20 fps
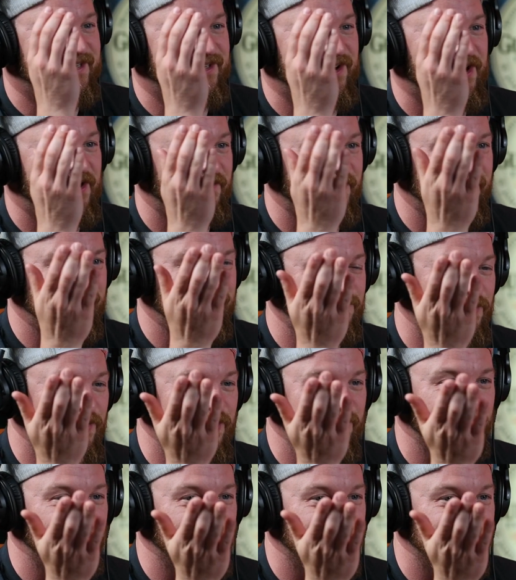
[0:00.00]
cup, they just put
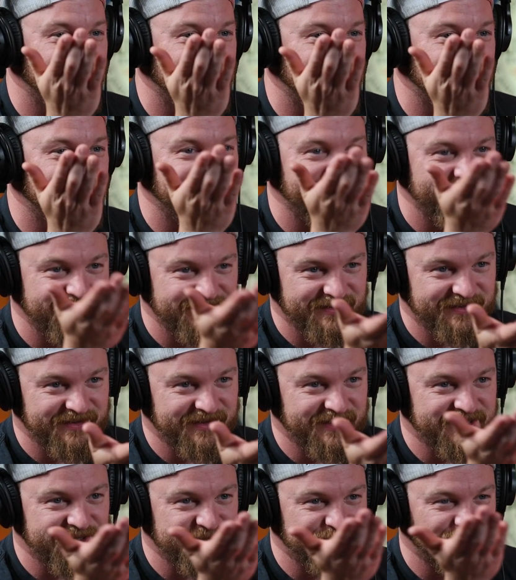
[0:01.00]
your body and they
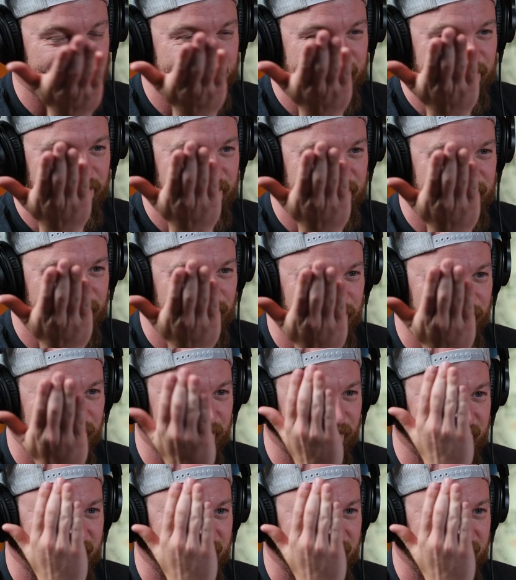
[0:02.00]
display you at the brewery.